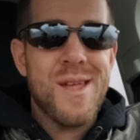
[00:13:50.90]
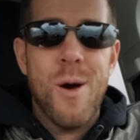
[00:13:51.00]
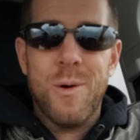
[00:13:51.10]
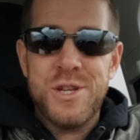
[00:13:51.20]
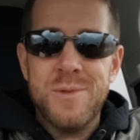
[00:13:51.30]

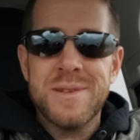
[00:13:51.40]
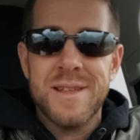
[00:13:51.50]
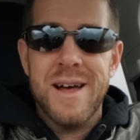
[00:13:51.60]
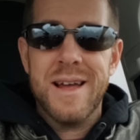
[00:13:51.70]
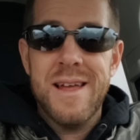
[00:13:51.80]
of what she was
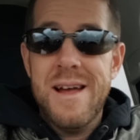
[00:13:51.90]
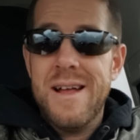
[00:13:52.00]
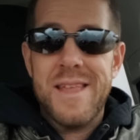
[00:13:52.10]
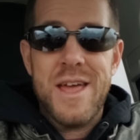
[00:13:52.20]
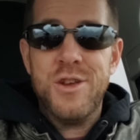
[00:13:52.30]
like,
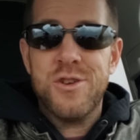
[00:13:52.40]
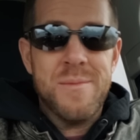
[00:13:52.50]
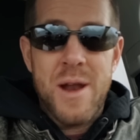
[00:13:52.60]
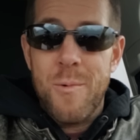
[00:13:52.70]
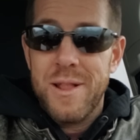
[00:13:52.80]
that he shouldn't have
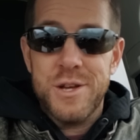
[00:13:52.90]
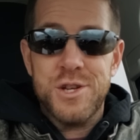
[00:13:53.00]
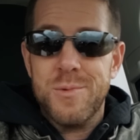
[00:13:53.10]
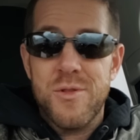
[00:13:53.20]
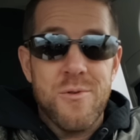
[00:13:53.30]
been in a
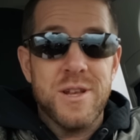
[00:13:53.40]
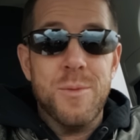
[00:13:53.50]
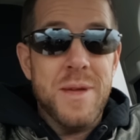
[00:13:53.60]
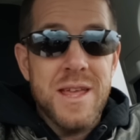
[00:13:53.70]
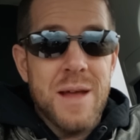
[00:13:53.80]
relationship with her to
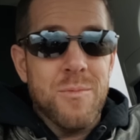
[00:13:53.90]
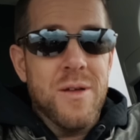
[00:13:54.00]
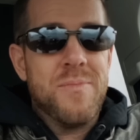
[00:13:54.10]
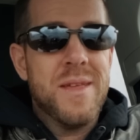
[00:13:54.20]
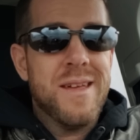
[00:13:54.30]
begin
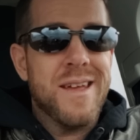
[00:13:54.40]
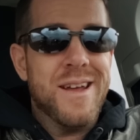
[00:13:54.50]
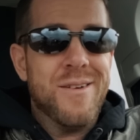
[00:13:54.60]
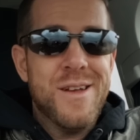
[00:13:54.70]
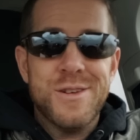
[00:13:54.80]
with. You
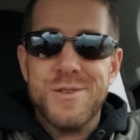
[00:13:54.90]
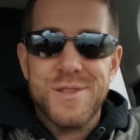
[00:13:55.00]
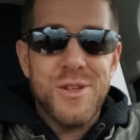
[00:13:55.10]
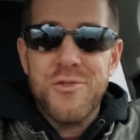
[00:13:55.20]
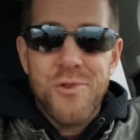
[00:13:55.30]
know, she's a
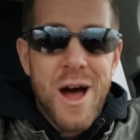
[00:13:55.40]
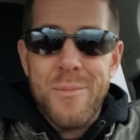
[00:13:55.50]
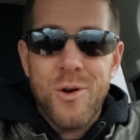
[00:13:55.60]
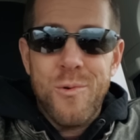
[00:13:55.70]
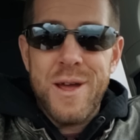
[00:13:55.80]
little
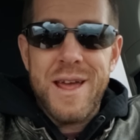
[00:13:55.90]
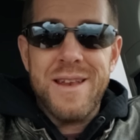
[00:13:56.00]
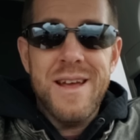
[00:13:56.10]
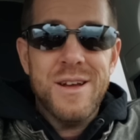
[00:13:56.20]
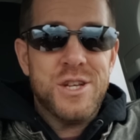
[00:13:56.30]
drama
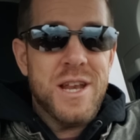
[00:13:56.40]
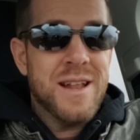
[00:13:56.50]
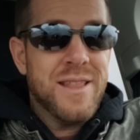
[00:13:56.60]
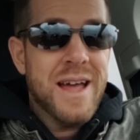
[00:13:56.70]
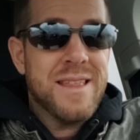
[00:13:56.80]
queen. She
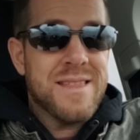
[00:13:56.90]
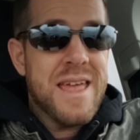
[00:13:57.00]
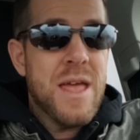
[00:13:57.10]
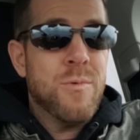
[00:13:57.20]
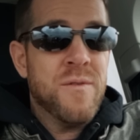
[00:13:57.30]
didn't like that they,
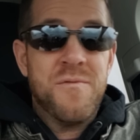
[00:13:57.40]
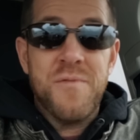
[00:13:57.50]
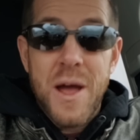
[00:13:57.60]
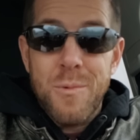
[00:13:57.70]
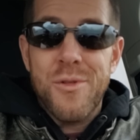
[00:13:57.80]
he wouldn't
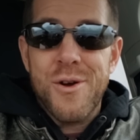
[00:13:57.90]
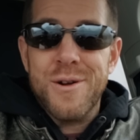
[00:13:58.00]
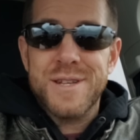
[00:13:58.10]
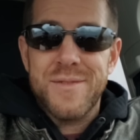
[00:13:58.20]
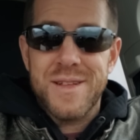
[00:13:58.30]
fight with
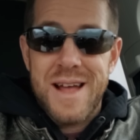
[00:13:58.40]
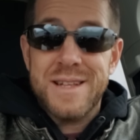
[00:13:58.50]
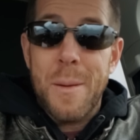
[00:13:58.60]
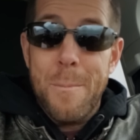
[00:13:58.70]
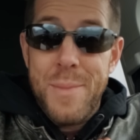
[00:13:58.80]
her, stuff like that.
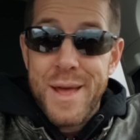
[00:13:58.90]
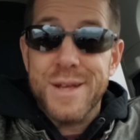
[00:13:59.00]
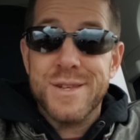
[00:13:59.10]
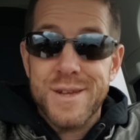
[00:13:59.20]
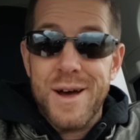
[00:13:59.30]
That's a big
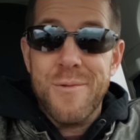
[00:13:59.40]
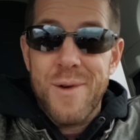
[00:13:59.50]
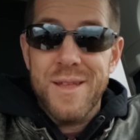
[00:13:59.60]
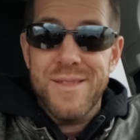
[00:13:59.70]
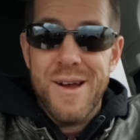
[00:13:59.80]
sign
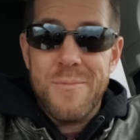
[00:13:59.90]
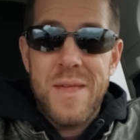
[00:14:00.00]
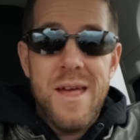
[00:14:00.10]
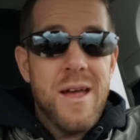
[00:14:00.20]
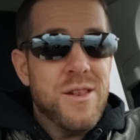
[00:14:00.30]
right there.
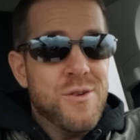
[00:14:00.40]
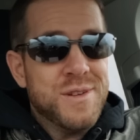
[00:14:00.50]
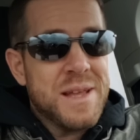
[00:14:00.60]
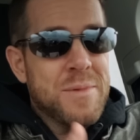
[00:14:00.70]
Notice that